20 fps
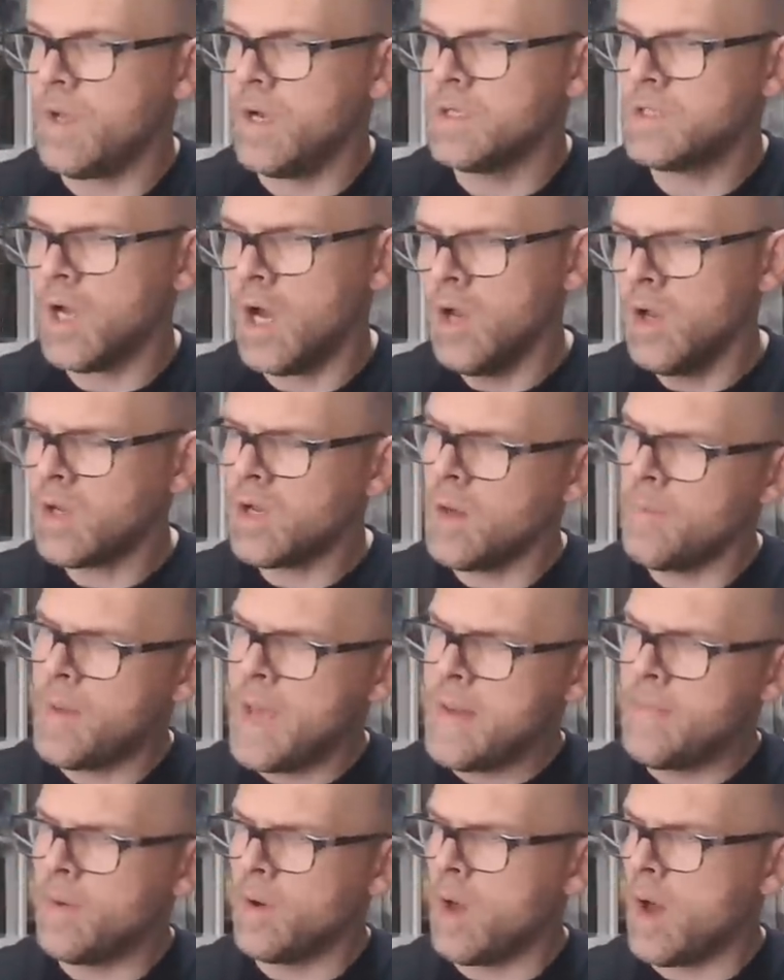So I look at
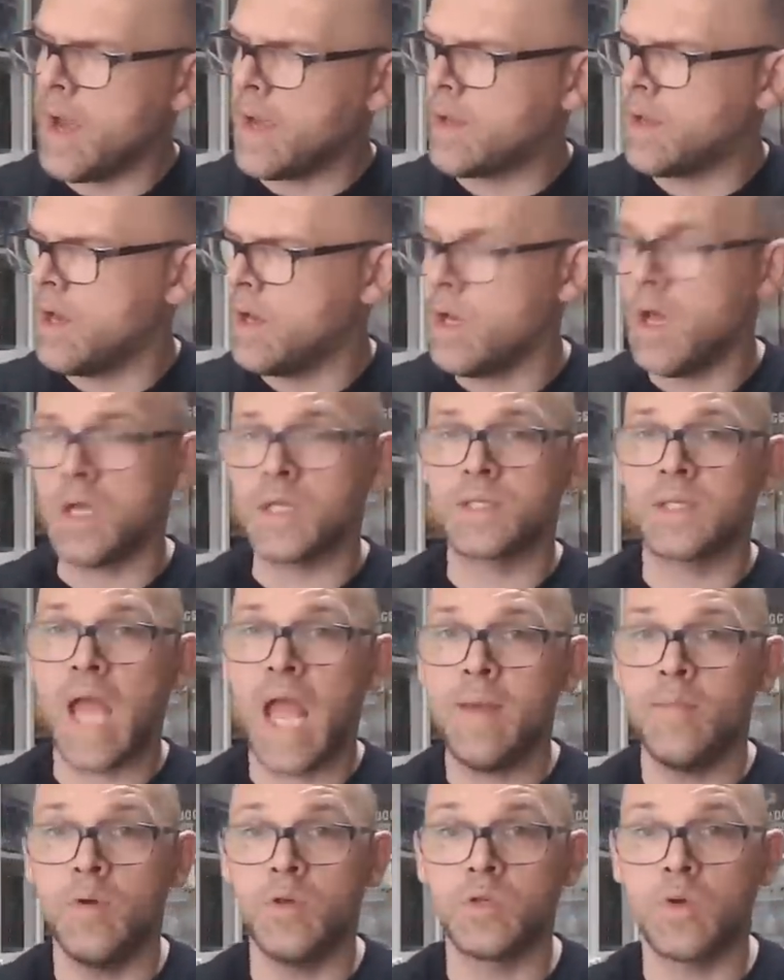people like Last
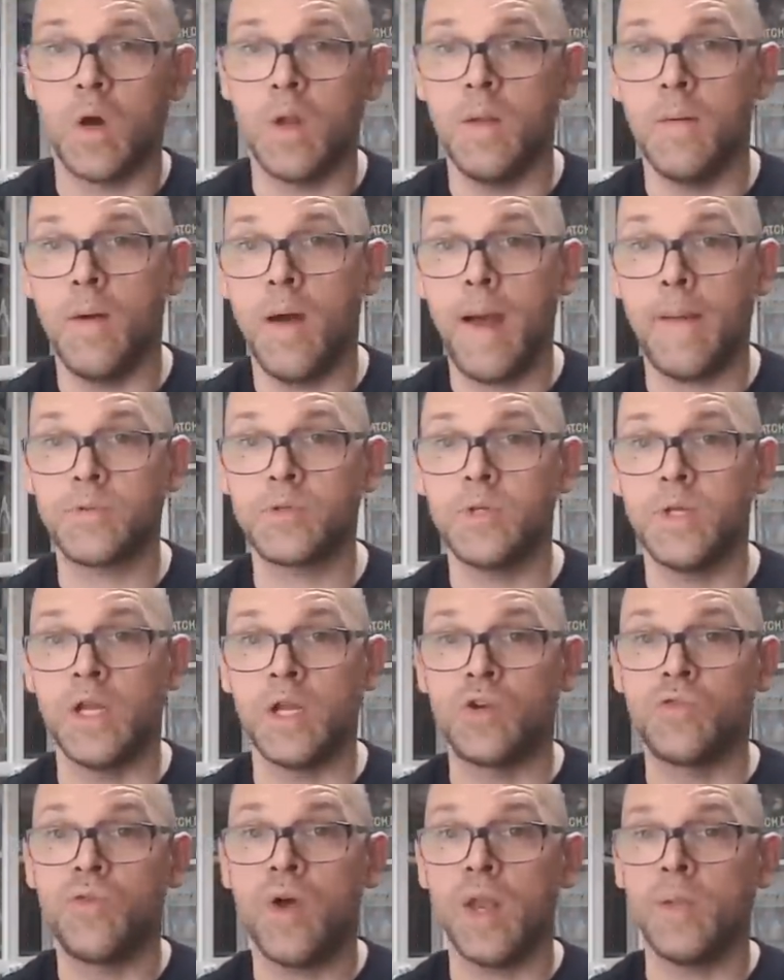Gamer, who's got an absolutely
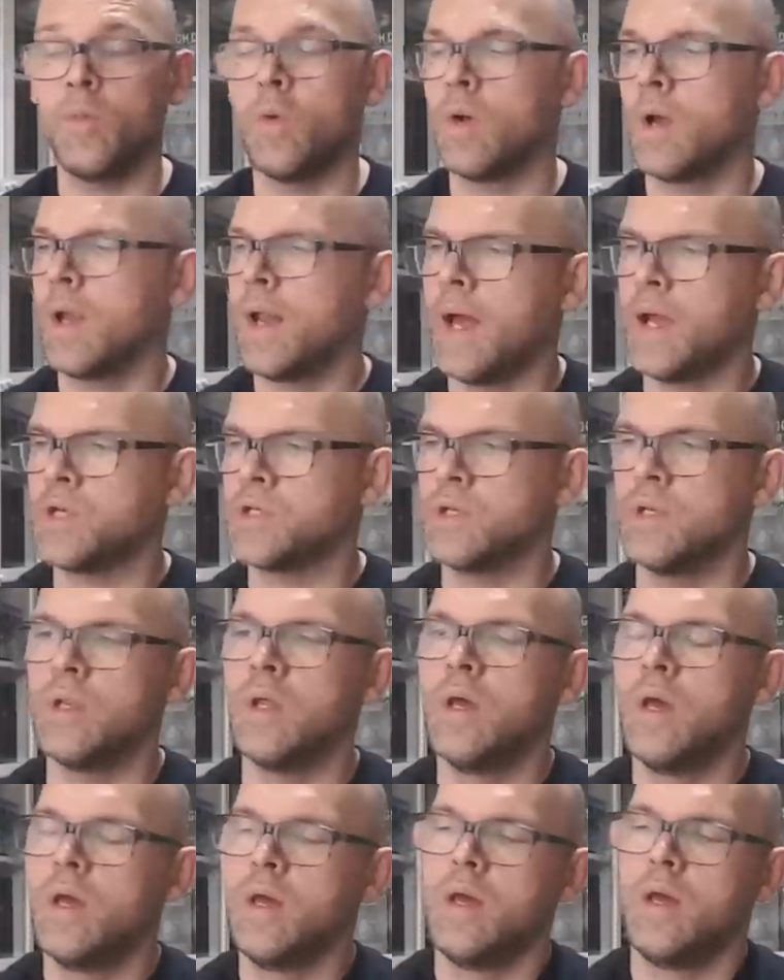incredible collection.
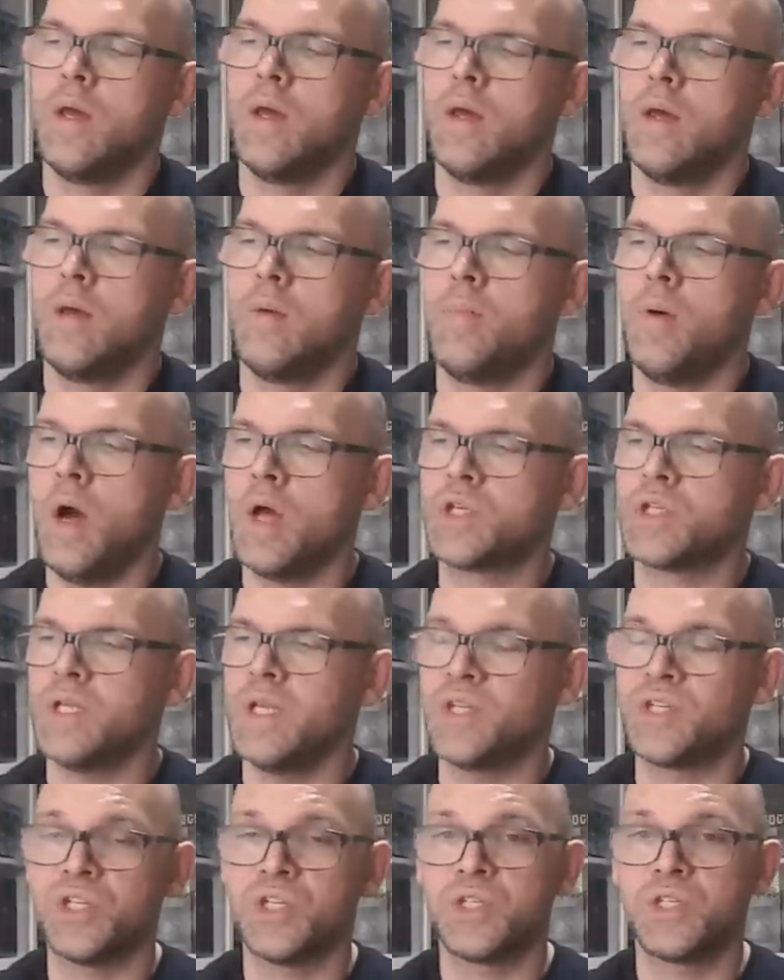
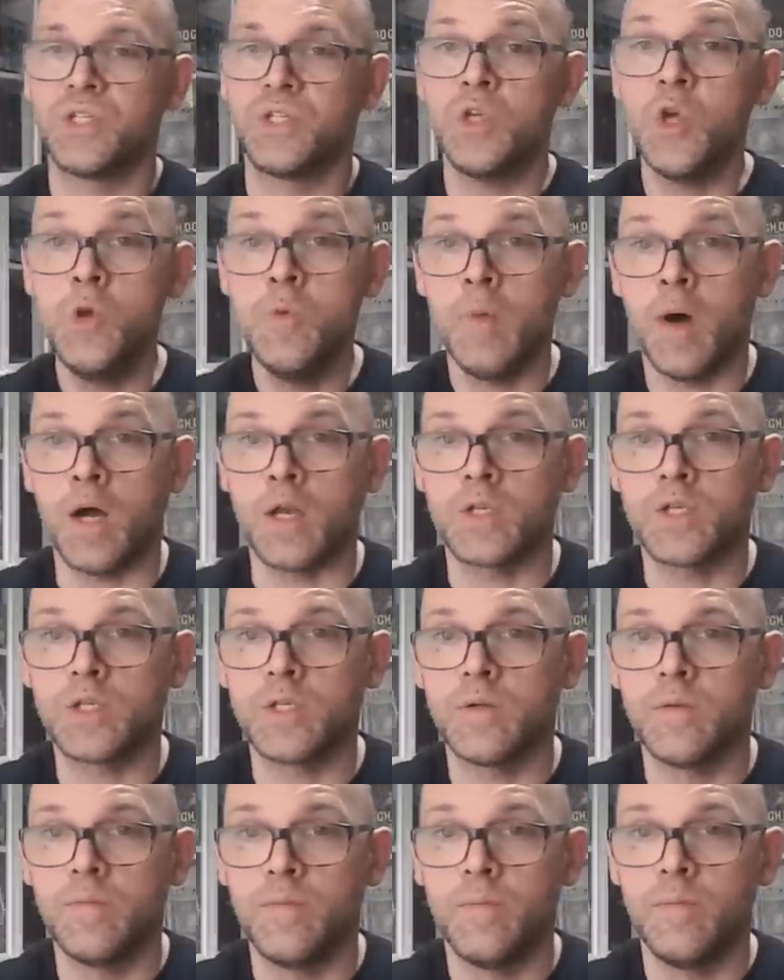Personally, it's just too
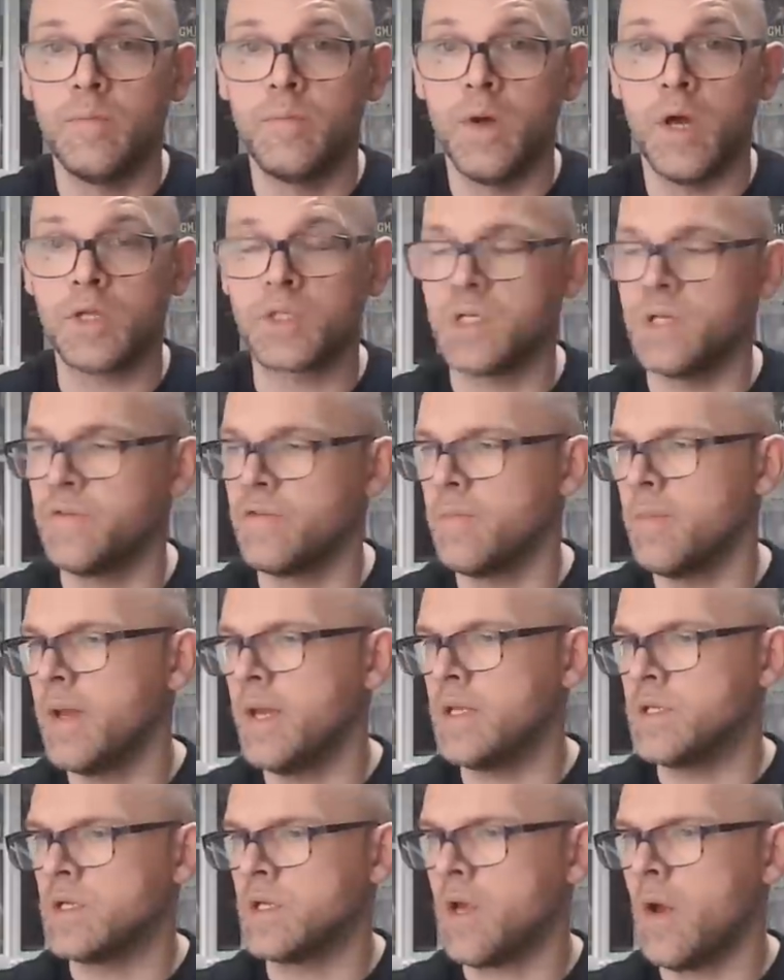much, personally for
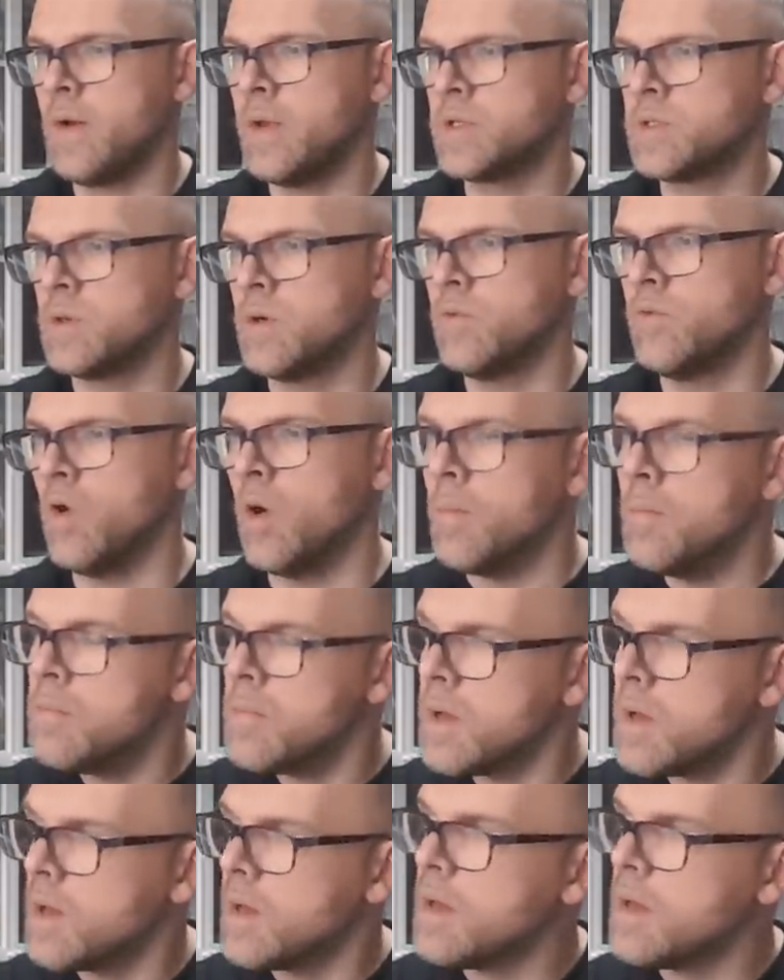me, to go into a room.